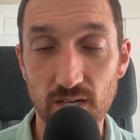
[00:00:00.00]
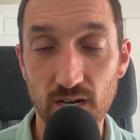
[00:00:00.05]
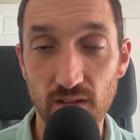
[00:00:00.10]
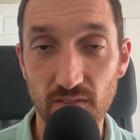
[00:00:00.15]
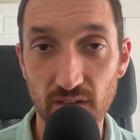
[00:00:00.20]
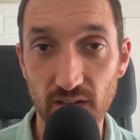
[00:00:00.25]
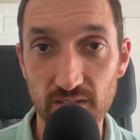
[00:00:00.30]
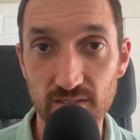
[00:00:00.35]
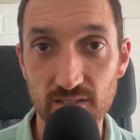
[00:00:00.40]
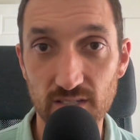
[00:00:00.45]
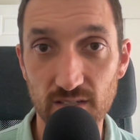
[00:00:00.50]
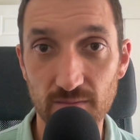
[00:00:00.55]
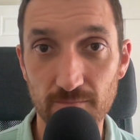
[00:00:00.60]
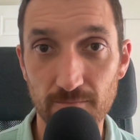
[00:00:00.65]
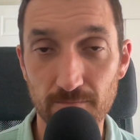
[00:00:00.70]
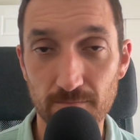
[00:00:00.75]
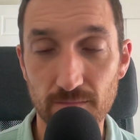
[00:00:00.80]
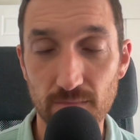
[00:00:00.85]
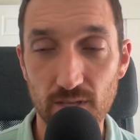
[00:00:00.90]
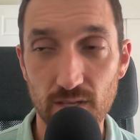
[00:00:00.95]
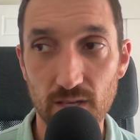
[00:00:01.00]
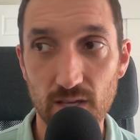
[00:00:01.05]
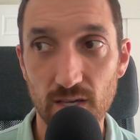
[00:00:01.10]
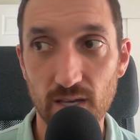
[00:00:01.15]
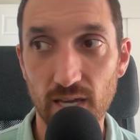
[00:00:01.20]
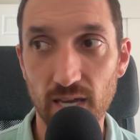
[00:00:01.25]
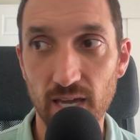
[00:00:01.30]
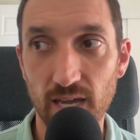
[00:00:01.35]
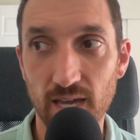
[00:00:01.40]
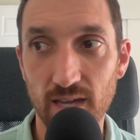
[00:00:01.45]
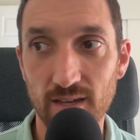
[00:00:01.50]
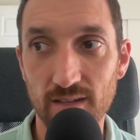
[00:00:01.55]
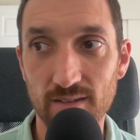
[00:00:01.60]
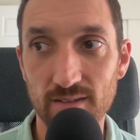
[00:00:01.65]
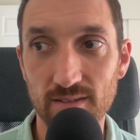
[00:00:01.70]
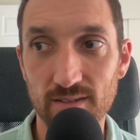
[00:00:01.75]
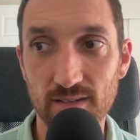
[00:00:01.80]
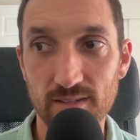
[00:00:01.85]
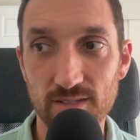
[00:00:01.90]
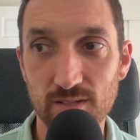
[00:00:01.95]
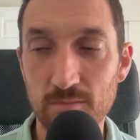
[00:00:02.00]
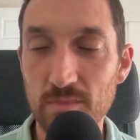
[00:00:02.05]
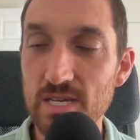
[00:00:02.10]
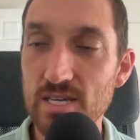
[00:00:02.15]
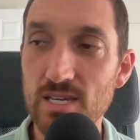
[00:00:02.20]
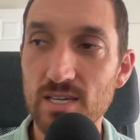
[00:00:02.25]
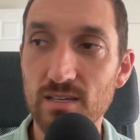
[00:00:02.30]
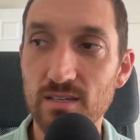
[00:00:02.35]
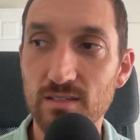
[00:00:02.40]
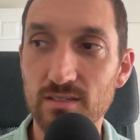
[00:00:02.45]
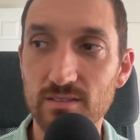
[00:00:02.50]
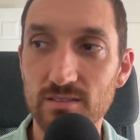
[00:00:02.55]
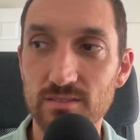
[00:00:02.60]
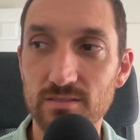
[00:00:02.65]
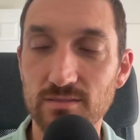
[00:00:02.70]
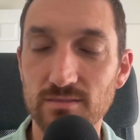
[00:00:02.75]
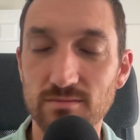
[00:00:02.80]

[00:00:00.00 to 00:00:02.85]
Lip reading: on that team. And to me,